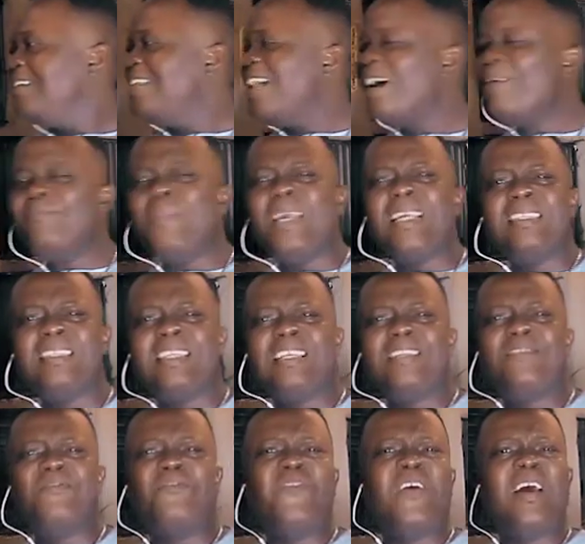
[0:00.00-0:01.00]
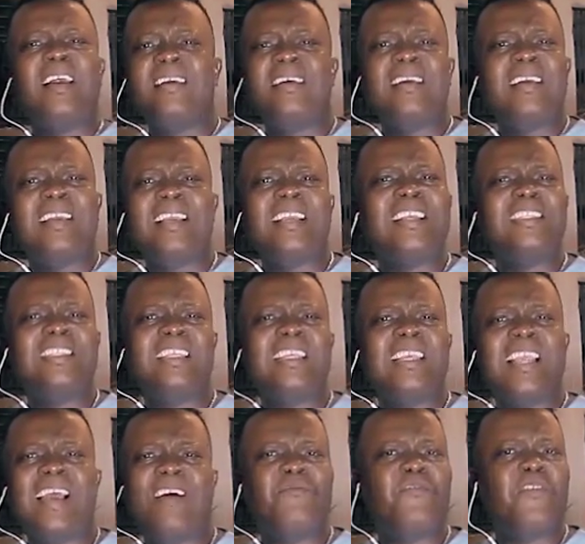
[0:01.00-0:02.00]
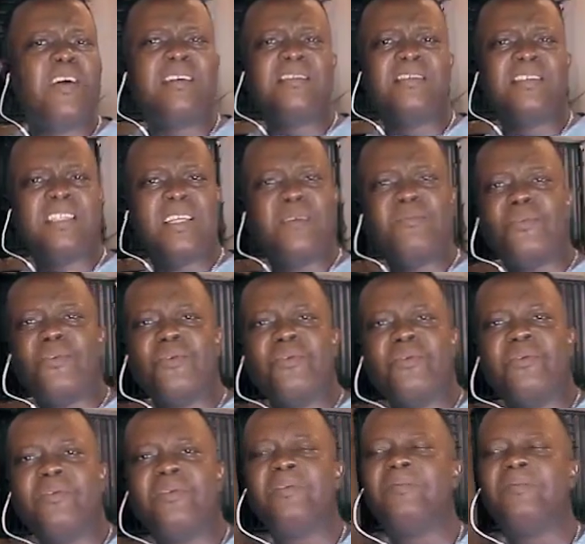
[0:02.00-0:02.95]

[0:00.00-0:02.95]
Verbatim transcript: That makes it very easy and very simple.